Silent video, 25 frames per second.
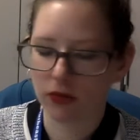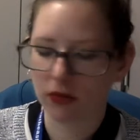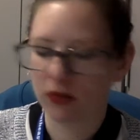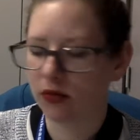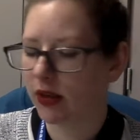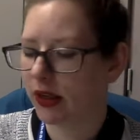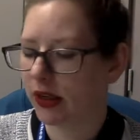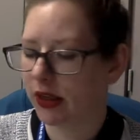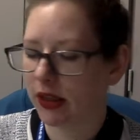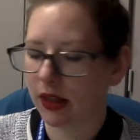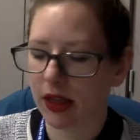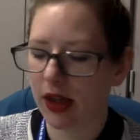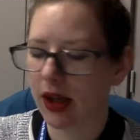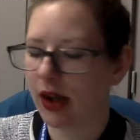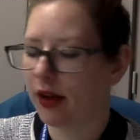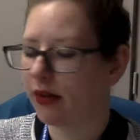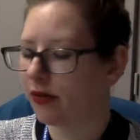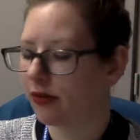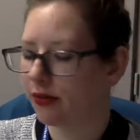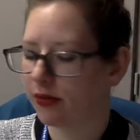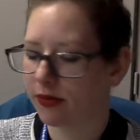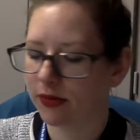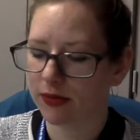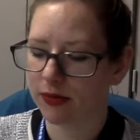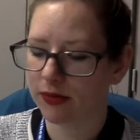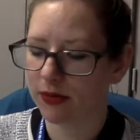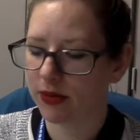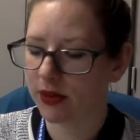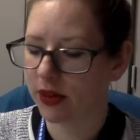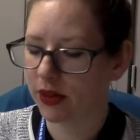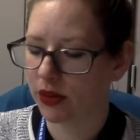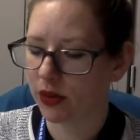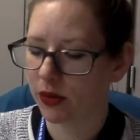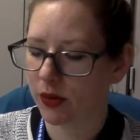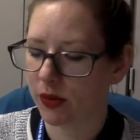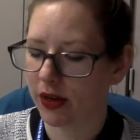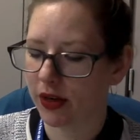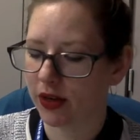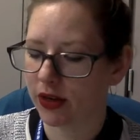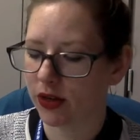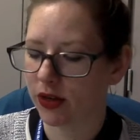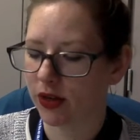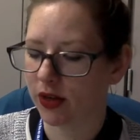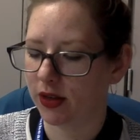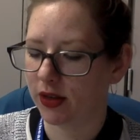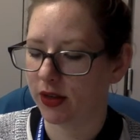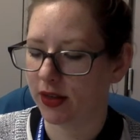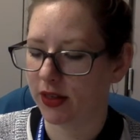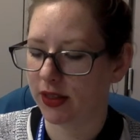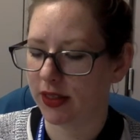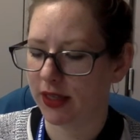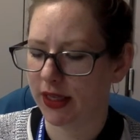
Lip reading: real life situations.